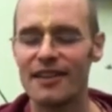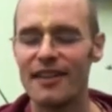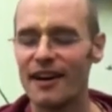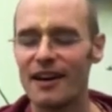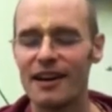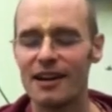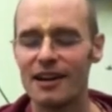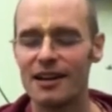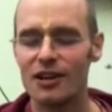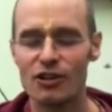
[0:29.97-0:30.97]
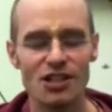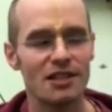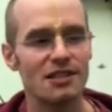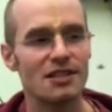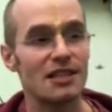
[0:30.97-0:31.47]
that
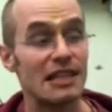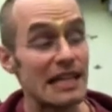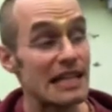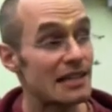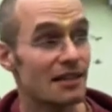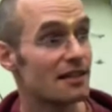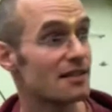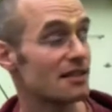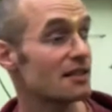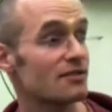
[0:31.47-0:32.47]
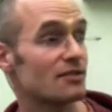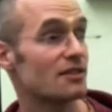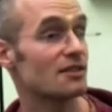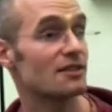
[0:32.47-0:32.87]
Krishna doesn't need another servant.